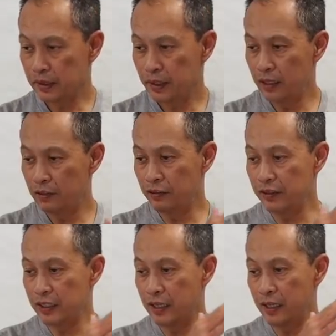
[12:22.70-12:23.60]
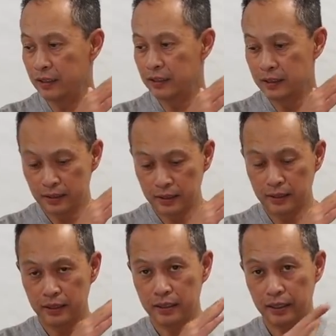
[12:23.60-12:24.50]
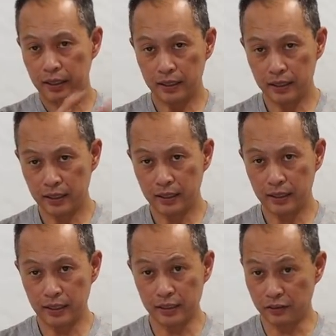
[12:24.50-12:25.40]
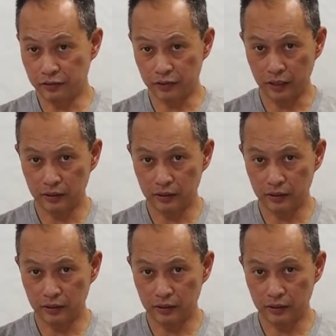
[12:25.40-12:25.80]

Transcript: and fifty-nine percent is in front.